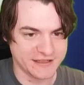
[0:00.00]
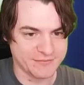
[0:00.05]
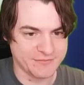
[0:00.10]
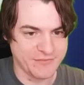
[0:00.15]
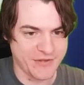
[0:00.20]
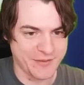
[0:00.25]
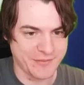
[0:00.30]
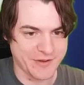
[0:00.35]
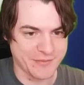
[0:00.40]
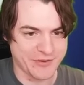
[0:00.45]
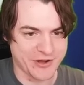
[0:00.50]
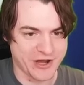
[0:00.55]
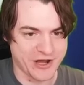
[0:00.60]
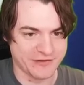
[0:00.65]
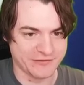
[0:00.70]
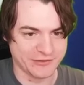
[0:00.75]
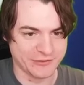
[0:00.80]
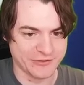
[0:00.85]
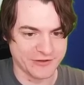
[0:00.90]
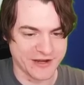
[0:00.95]
might be a part
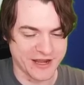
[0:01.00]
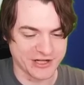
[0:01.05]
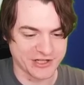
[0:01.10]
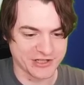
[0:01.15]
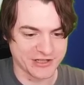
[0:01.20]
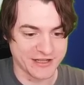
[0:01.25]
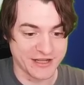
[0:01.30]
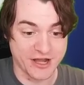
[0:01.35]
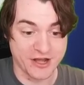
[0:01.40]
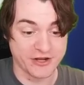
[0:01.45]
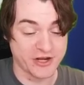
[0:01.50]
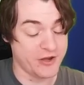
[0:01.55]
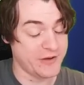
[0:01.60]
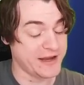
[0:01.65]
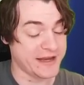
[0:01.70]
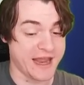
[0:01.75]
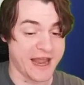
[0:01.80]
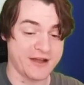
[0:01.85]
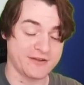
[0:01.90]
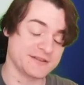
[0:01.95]
of Luton, actually. Oh, no,
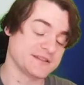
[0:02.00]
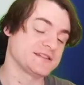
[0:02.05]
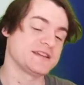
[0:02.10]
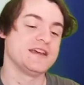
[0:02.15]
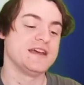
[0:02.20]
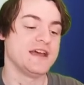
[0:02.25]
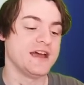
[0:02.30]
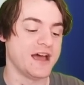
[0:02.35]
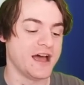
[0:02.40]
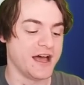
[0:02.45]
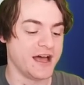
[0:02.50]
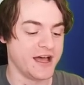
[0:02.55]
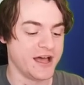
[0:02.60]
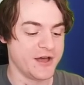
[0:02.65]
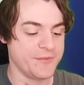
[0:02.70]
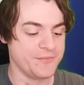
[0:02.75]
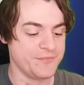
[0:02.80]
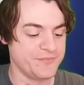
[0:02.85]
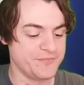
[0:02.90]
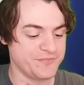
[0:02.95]
it counts.
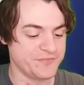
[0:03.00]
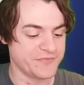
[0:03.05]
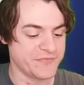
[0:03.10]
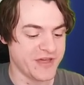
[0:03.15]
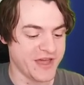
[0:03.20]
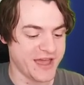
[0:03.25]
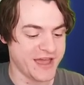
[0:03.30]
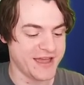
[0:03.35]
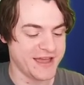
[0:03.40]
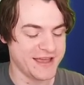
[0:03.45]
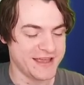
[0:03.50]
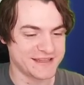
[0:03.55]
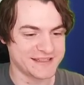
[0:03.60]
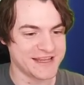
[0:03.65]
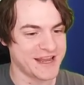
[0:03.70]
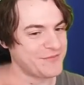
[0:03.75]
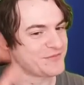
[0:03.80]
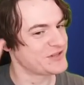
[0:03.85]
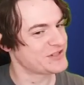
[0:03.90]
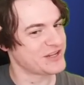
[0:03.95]
I'm
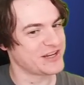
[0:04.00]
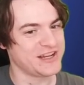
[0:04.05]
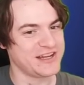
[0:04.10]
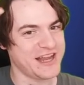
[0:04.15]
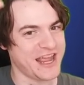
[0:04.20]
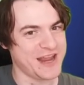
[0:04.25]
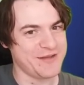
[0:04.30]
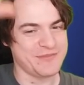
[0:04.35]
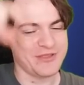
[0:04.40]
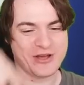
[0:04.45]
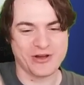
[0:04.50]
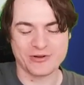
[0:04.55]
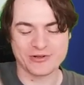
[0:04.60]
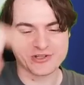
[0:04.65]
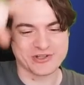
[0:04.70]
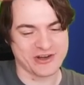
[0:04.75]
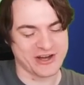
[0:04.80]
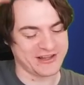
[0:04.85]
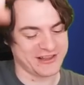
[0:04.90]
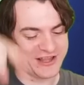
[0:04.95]
just going to name the whole
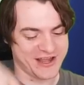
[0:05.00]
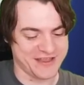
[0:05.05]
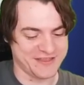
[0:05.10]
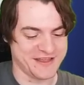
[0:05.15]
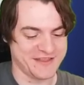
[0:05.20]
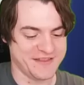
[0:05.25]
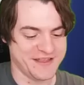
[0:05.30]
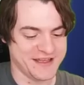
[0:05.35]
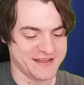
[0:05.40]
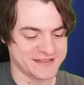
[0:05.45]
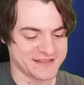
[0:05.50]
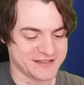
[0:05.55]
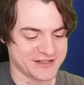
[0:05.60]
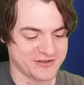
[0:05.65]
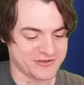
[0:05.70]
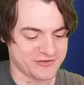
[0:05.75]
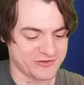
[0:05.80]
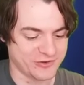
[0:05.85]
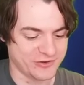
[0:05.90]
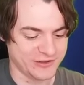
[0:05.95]
train line. Then there's
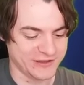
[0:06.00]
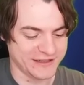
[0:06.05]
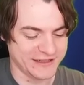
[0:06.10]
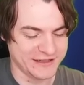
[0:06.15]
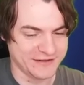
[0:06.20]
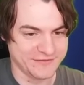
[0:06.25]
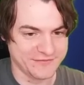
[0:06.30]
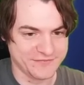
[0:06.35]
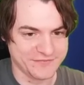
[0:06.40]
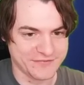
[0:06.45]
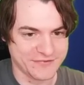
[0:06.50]
Crawley.